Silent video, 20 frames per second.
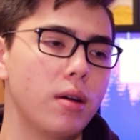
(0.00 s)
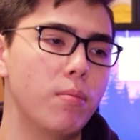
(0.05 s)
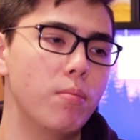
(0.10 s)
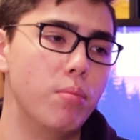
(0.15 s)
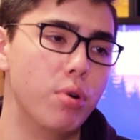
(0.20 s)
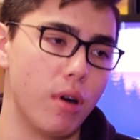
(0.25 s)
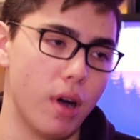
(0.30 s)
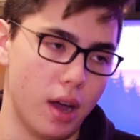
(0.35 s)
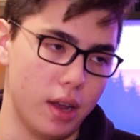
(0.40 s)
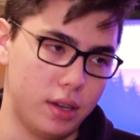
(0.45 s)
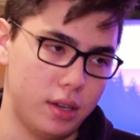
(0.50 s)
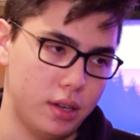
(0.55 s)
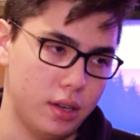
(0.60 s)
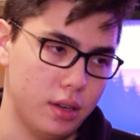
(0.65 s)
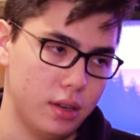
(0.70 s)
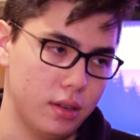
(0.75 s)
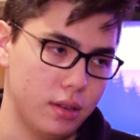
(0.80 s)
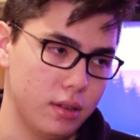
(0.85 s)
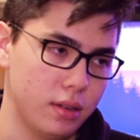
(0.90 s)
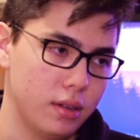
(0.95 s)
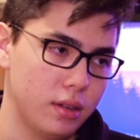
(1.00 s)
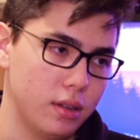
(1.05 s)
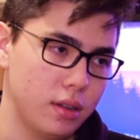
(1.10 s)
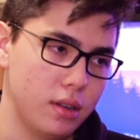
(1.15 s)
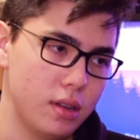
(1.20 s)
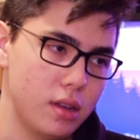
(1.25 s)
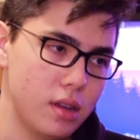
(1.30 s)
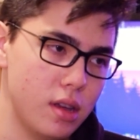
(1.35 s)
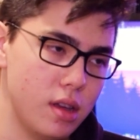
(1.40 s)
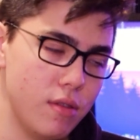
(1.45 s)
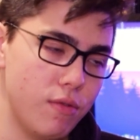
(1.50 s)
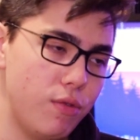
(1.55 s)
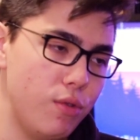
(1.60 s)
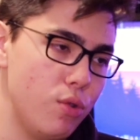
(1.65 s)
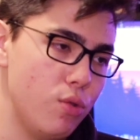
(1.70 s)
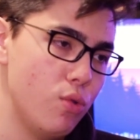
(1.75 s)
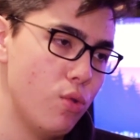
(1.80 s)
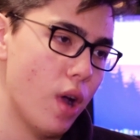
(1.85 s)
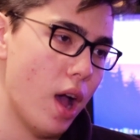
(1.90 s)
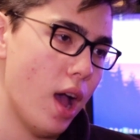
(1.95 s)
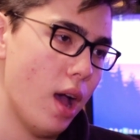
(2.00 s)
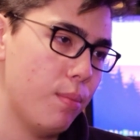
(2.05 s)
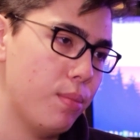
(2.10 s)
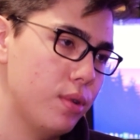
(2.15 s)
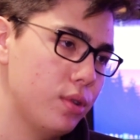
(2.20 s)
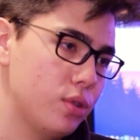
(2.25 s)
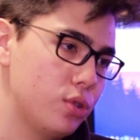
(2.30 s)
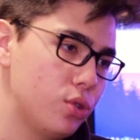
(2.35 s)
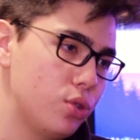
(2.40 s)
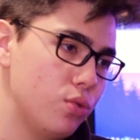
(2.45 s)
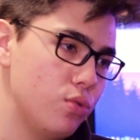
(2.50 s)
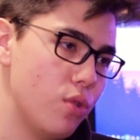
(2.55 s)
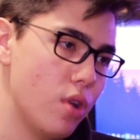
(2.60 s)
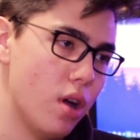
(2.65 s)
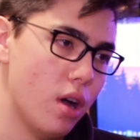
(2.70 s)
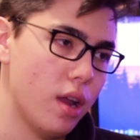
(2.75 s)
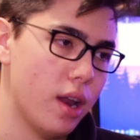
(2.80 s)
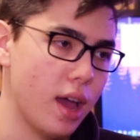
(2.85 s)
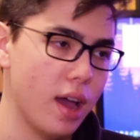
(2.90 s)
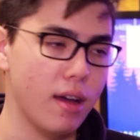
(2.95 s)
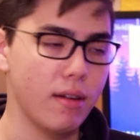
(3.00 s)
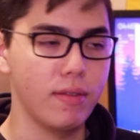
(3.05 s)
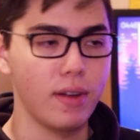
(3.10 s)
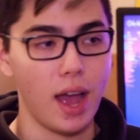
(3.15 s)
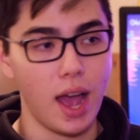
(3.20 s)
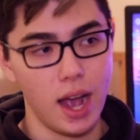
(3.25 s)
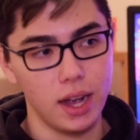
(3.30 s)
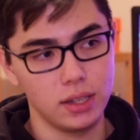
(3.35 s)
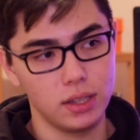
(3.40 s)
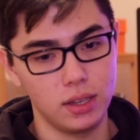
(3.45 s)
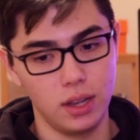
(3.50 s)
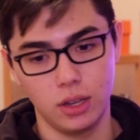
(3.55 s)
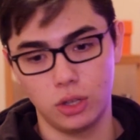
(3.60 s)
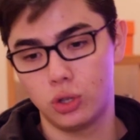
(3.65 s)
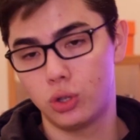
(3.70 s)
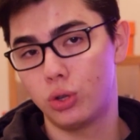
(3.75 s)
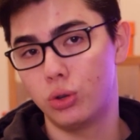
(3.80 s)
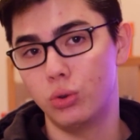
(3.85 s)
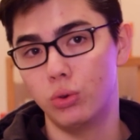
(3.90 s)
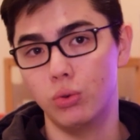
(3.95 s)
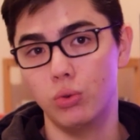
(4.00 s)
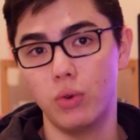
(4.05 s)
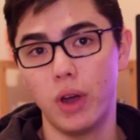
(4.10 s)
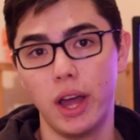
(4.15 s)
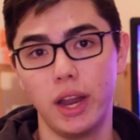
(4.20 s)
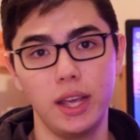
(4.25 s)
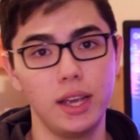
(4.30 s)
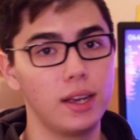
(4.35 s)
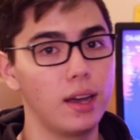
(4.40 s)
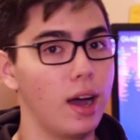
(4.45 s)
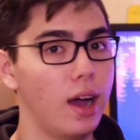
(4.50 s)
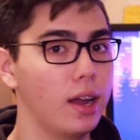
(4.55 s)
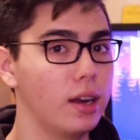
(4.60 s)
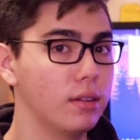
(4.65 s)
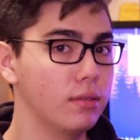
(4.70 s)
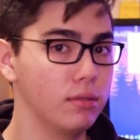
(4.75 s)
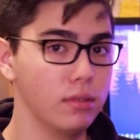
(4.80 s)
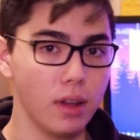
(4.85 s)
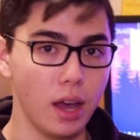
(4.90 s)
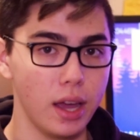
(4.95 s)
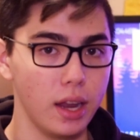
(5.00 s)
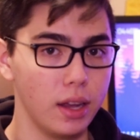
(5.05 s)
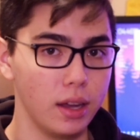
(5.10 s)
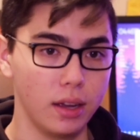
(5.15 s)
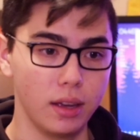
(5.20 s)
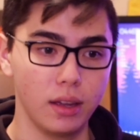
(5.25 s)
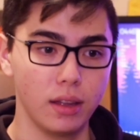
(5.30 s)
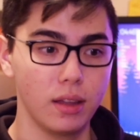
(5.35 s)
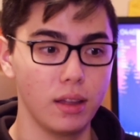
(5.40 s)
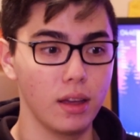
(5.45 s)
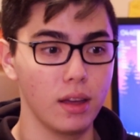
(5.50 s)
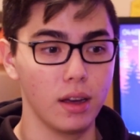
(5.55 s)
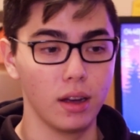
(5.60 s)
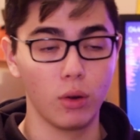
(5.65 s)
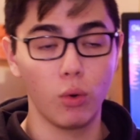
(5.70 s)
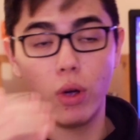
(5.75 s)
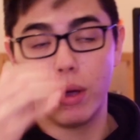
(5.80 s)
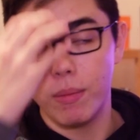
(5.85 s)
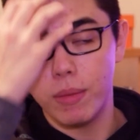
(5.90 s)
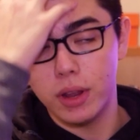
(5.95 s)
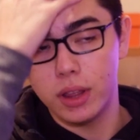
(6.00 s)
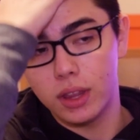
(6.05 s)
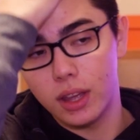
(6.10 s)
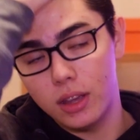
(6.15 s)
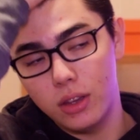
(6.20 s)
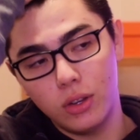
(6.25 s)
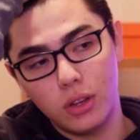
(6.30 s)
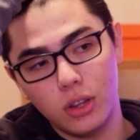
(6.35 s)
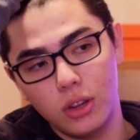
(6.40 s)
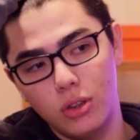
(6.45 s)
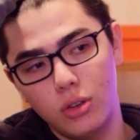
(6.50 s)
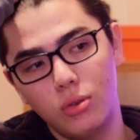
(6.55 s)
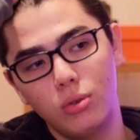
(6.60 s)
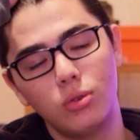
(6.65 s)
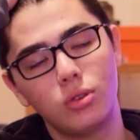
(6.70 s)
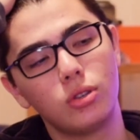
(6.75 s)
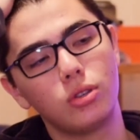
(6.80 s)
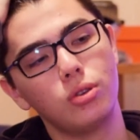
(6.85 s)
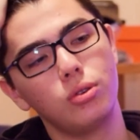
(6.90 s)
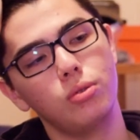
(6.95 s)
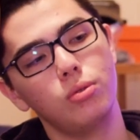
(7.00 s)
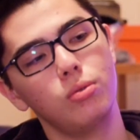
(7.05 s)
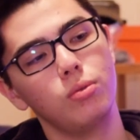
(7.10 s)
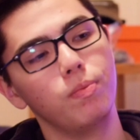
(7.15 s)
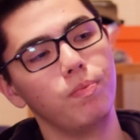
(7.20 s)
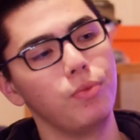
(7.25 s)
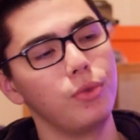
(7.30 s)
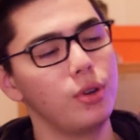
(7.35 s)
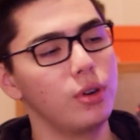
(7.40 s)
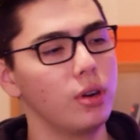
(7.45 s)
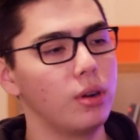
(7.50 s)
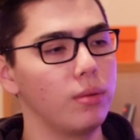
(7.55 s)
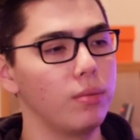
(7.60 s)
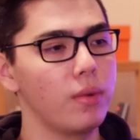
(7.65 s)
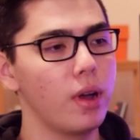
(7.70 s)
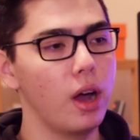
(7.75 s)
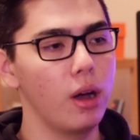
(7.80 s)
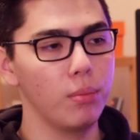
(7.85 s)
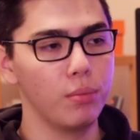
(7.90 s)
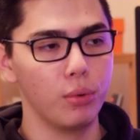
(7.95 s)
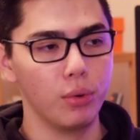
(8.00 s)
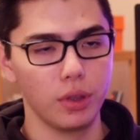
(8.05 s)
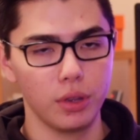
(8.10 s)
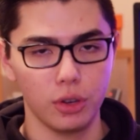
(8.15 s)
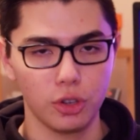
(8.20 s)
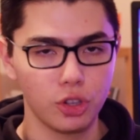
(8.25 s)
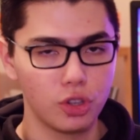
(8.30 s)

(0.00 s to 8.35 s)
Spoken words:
But if you happen to not have access to any kind of lighting equipment that you can use to, help with your